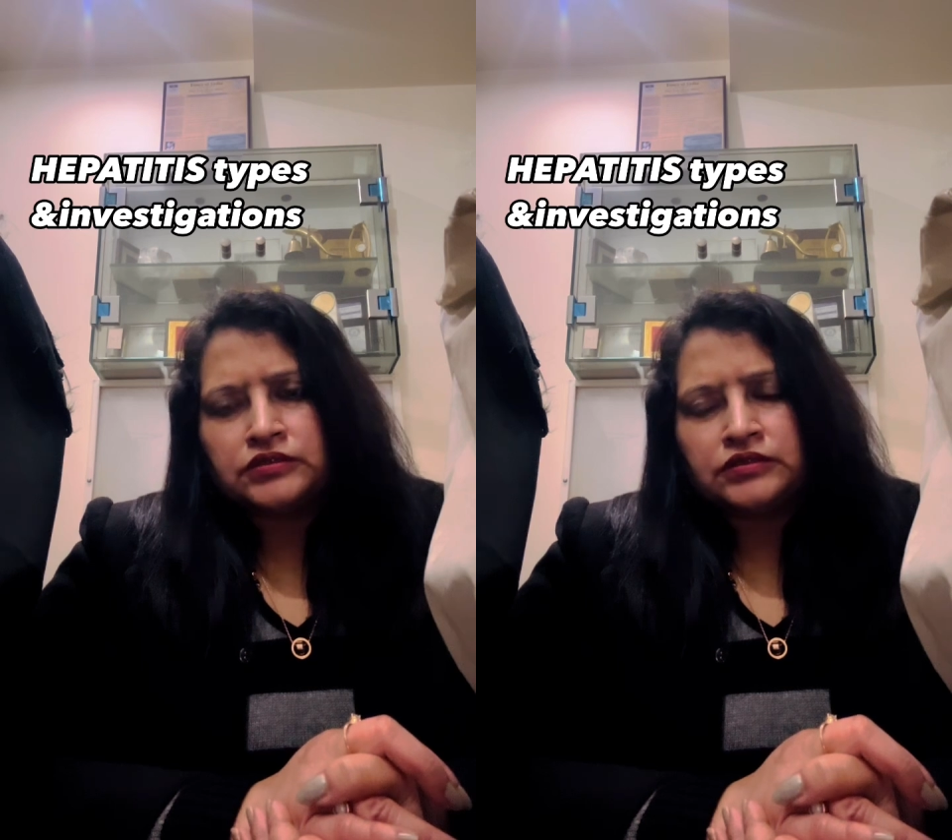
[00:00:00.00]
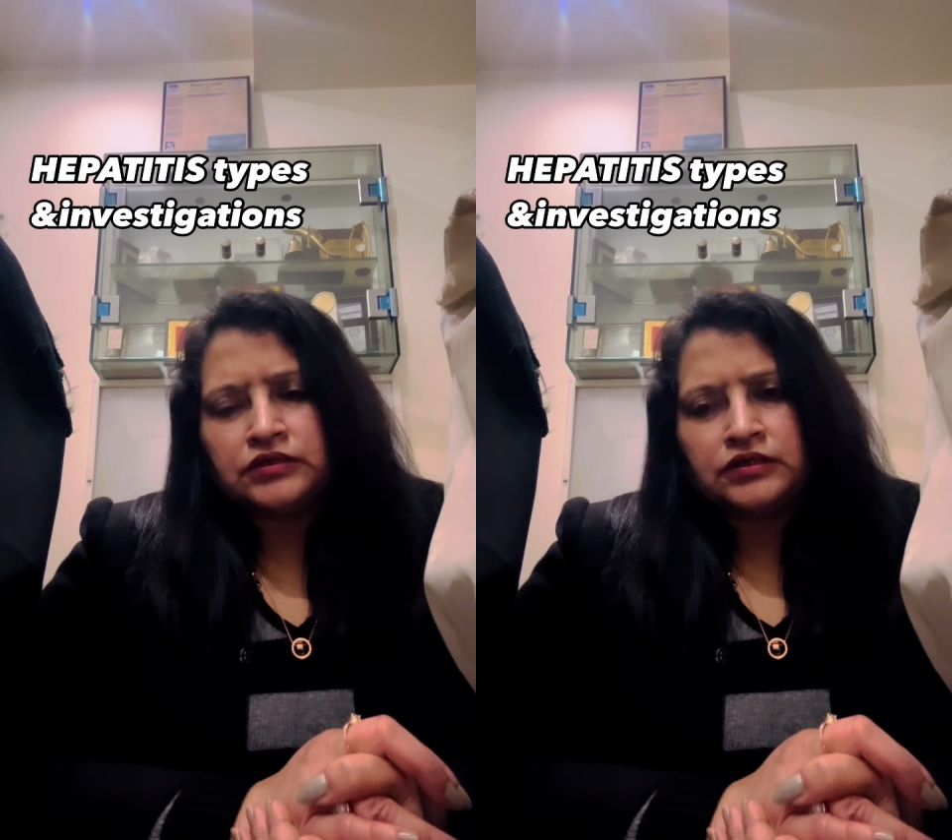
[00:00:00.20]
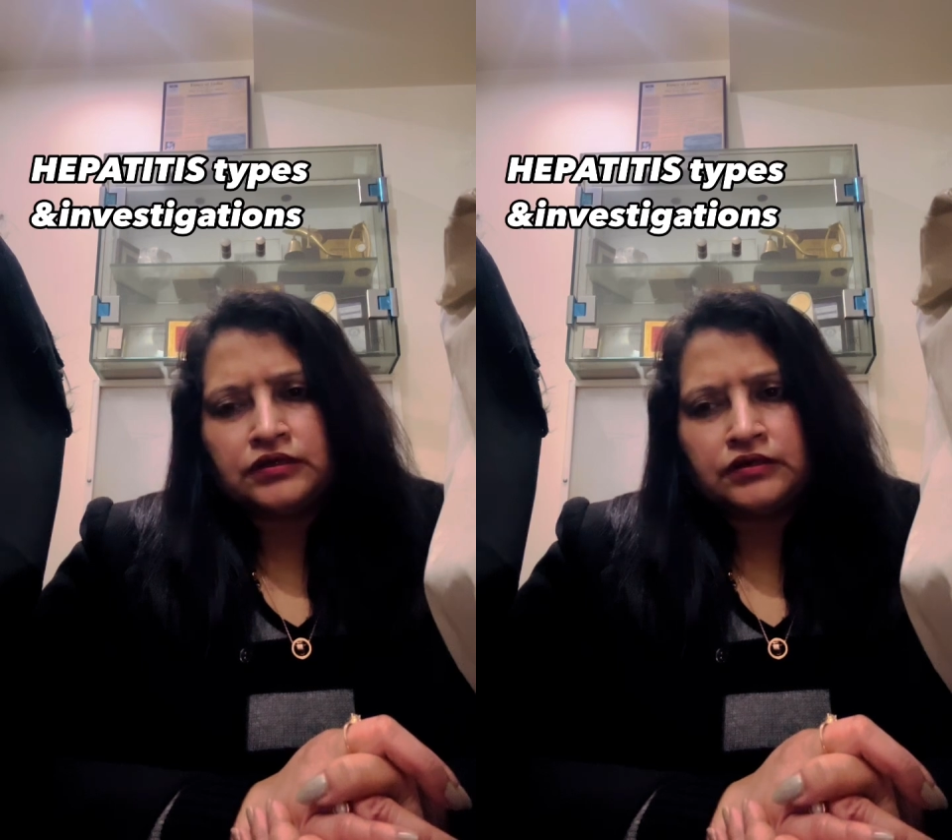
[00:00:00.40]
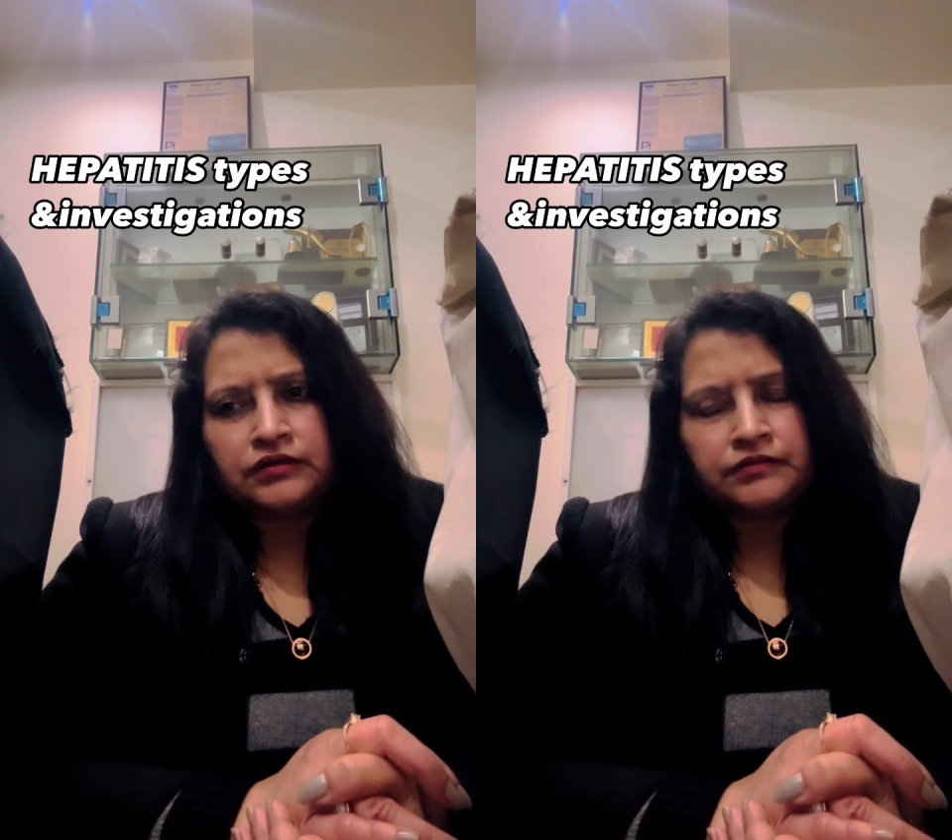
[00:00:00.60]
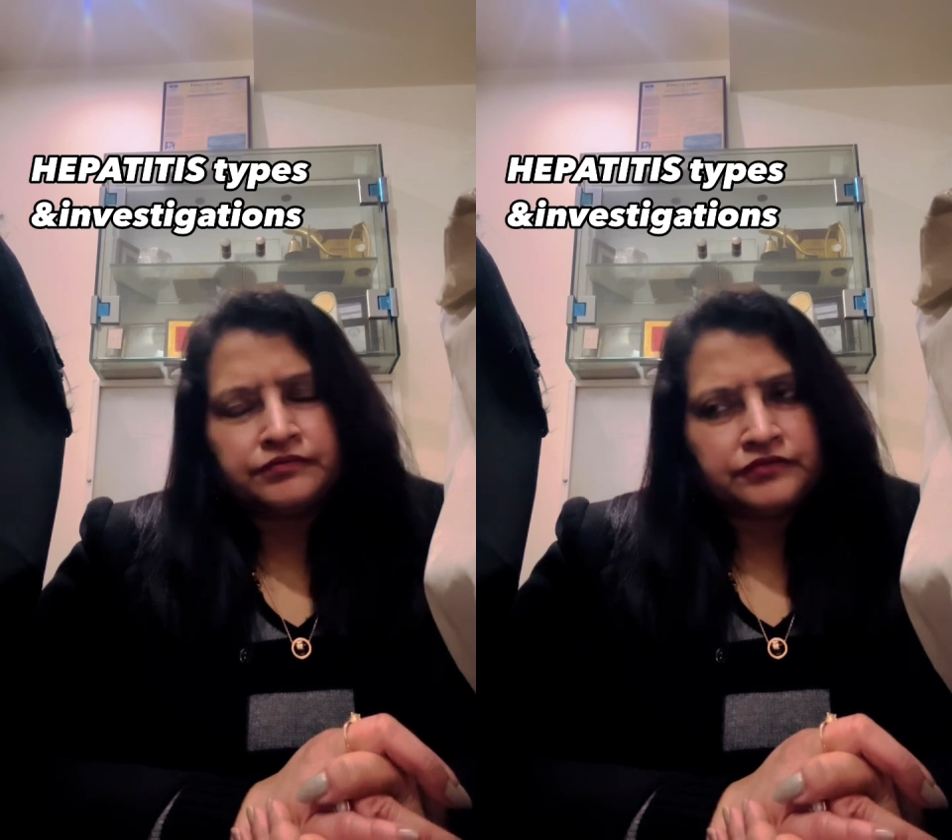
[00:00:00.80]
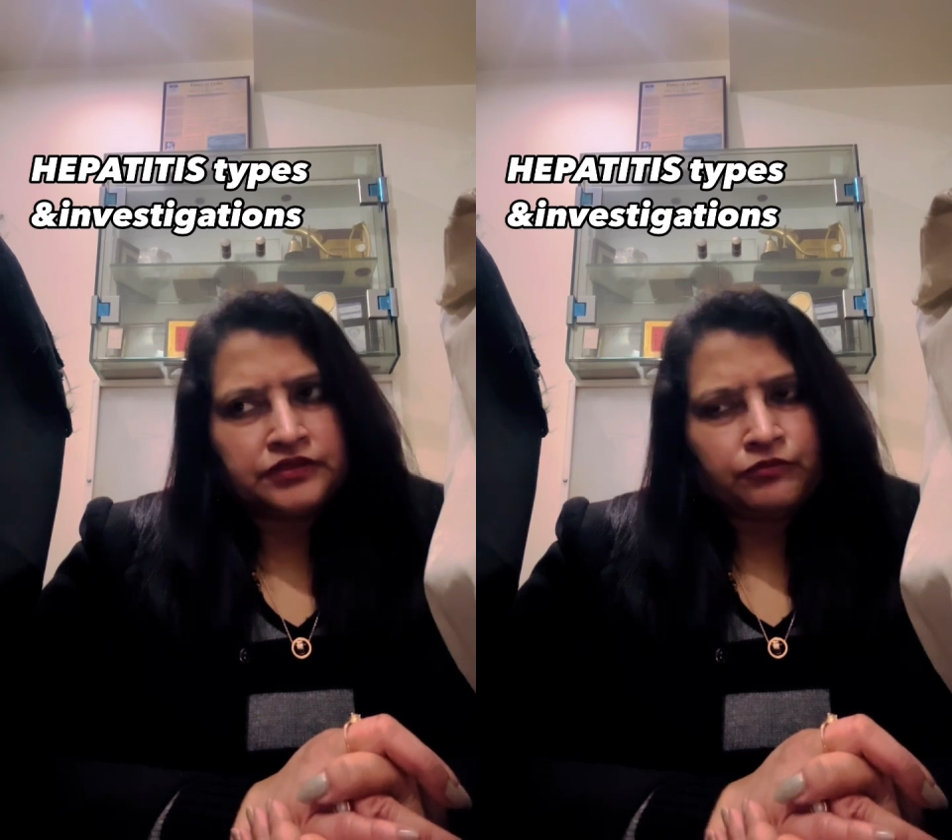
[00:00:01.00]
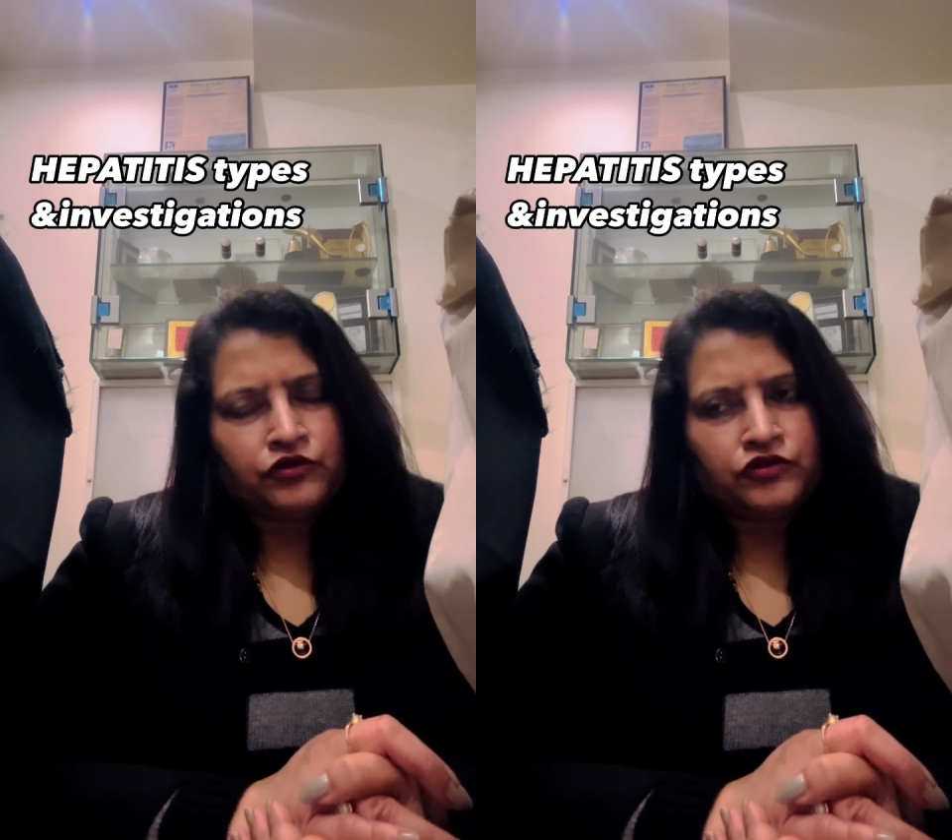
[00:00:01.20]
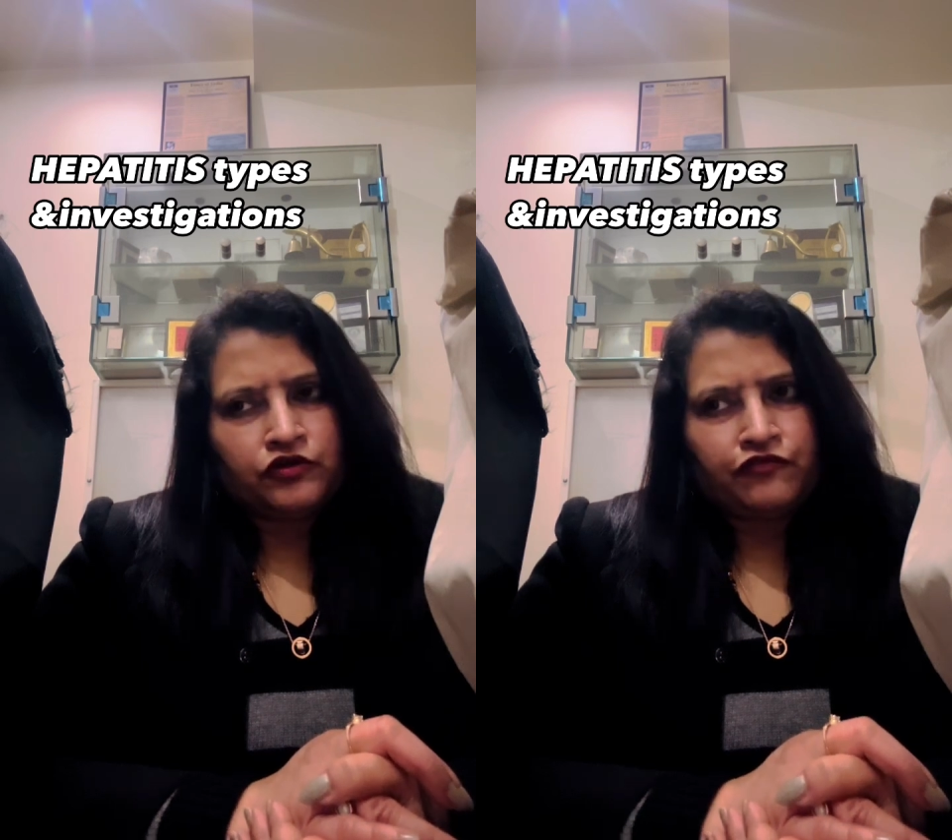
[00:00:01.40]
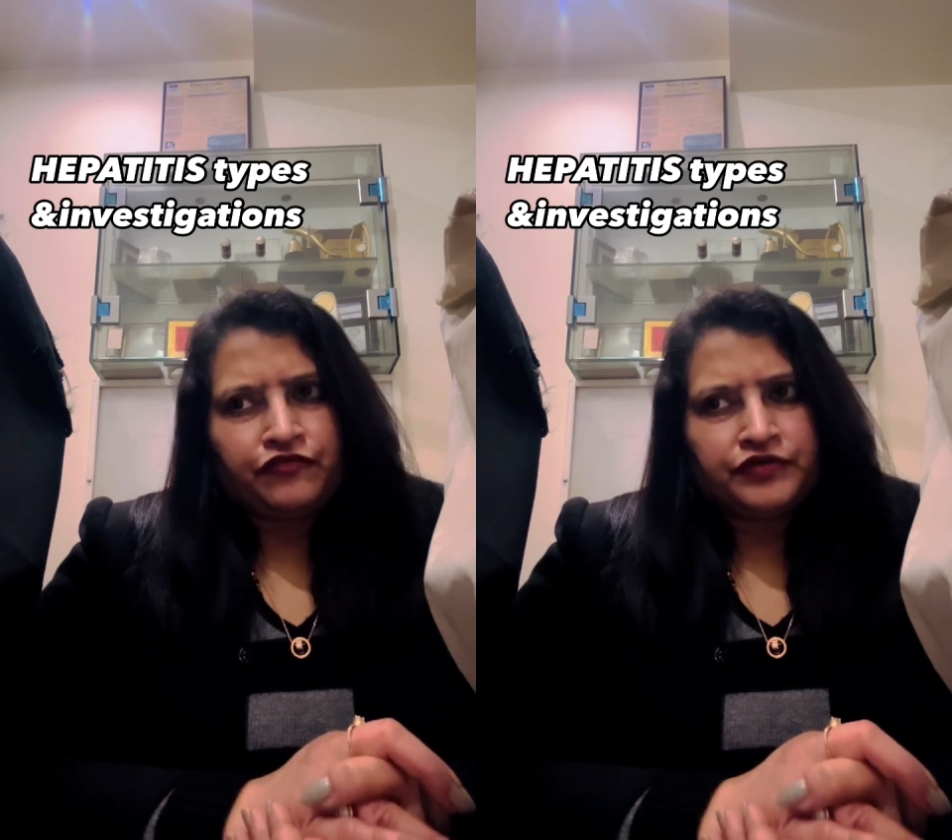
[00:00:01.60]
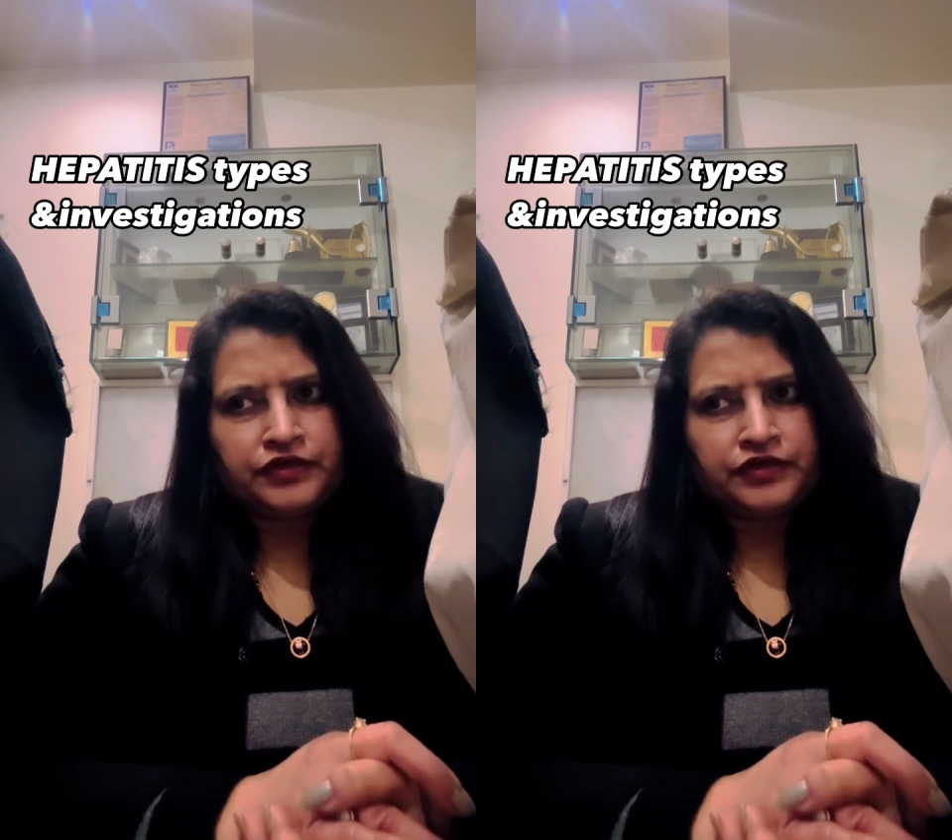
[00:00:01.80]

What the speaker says: the mode of